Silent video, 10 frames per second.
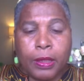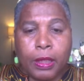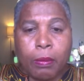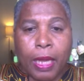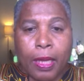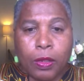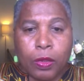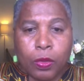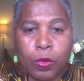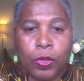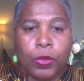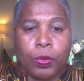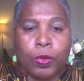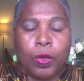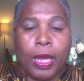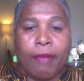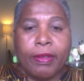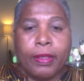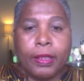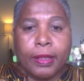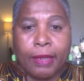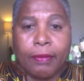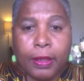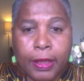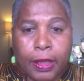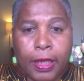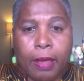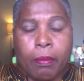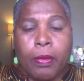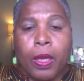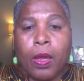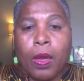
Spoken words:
some kind of sorcerer or having the devil in him